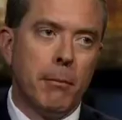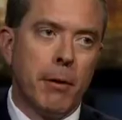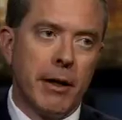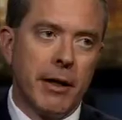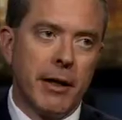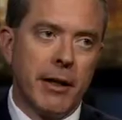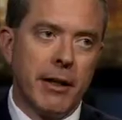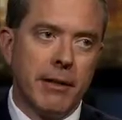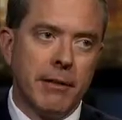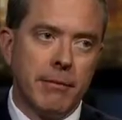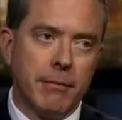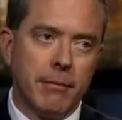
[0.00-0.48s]

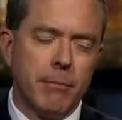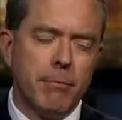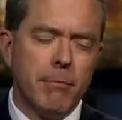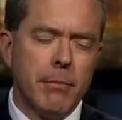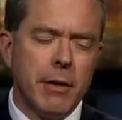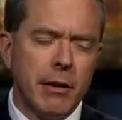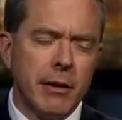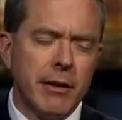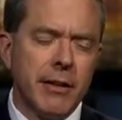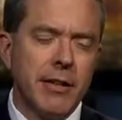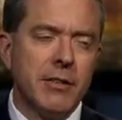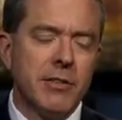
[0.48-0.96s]
money,
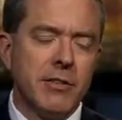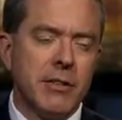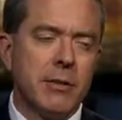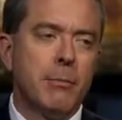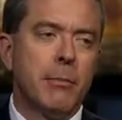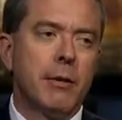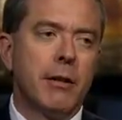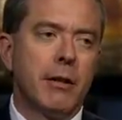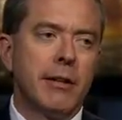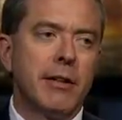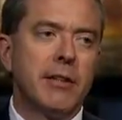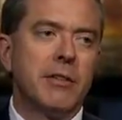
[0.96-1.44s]
millions and
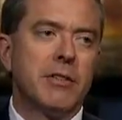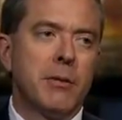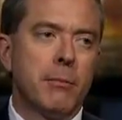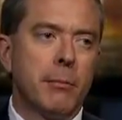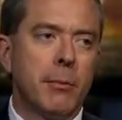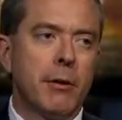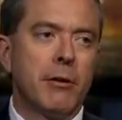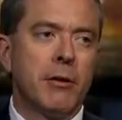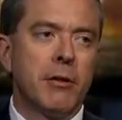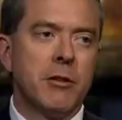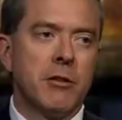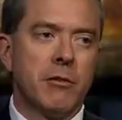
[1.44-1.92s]
millions and
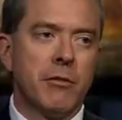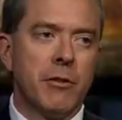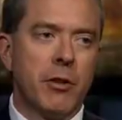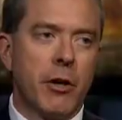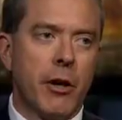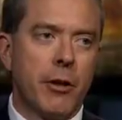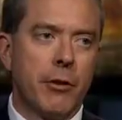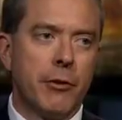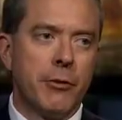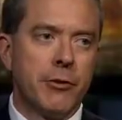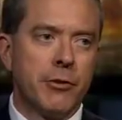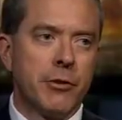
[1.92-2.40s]
millions of
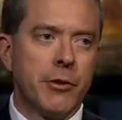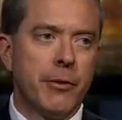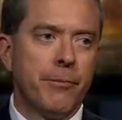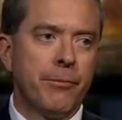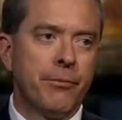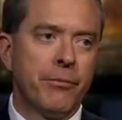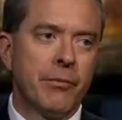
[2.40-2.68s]
dollars,